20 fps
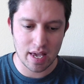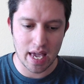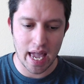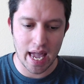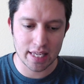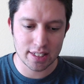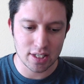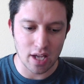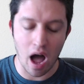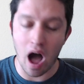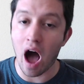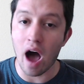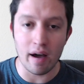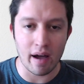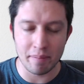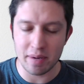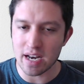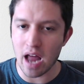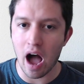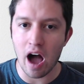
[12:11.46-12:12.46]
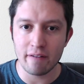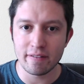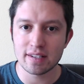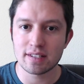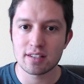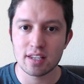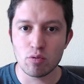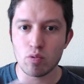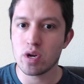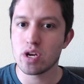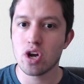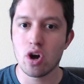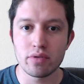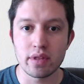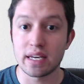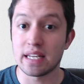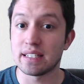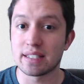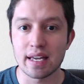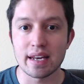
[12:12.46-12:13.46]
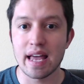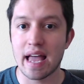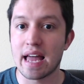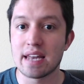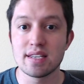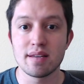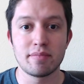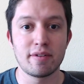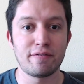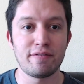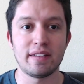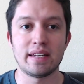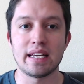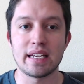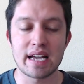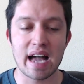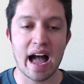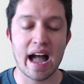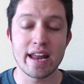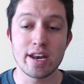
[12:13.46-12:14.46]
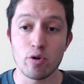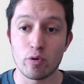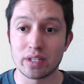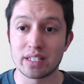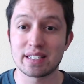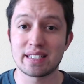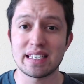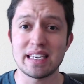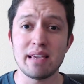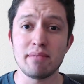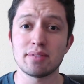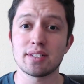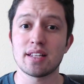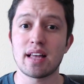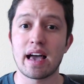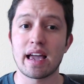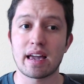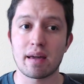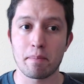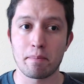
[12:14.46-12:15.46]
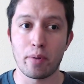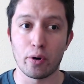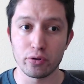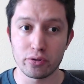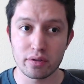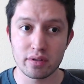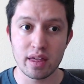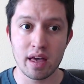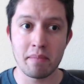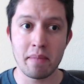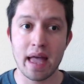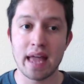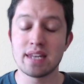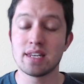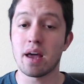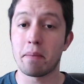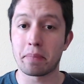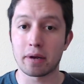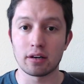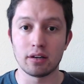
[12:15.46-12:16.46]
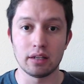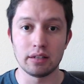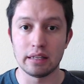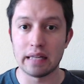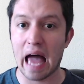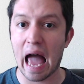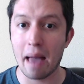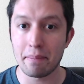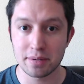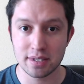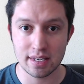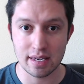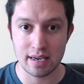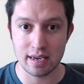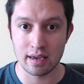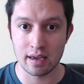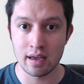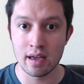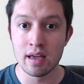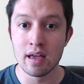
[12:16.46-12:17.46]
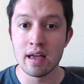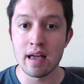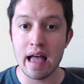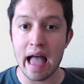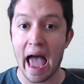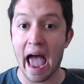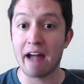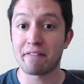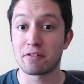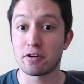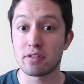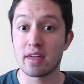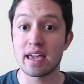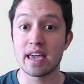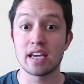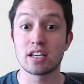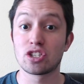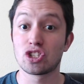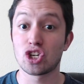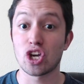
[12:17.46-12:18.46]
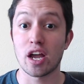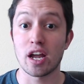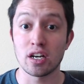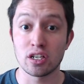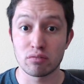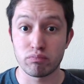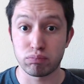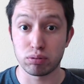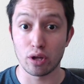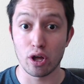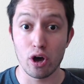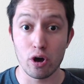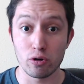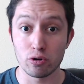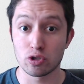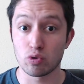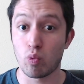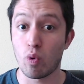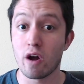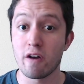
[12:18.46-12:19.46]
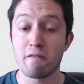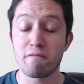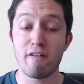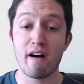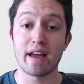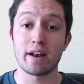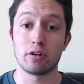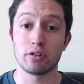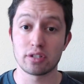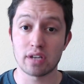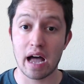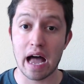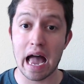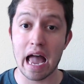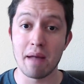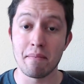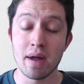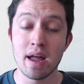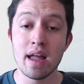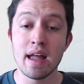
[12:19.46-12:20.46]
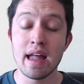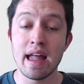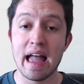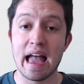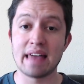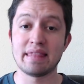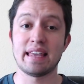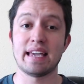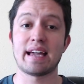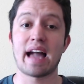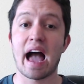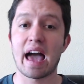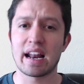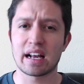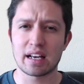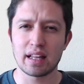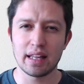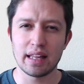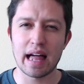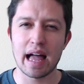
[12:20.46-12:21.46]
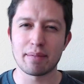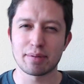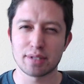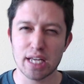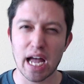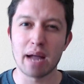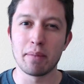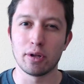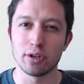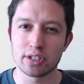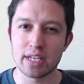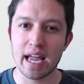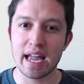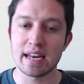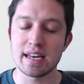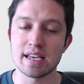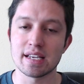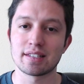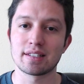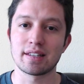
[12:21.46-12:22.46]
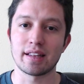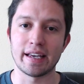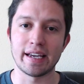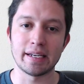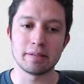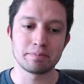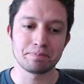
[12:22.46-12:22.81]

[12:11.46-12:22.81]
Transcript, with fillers: it's, I mean, obviously we know that he's gonna end up defeating Kaido. It seems like both of them end up collapsing after they exchange blows one final time, and they kind of collapse simultaneously.